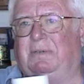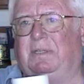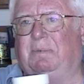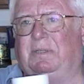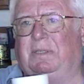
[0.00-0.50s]
That's
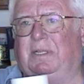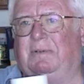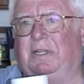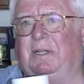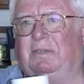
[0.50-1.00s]
the way they
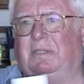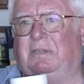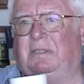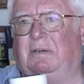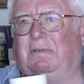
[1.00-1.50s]
built everything. There
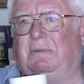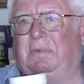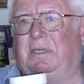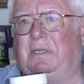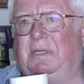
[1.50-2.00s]
is all
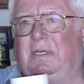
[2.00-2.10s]
styrofoam.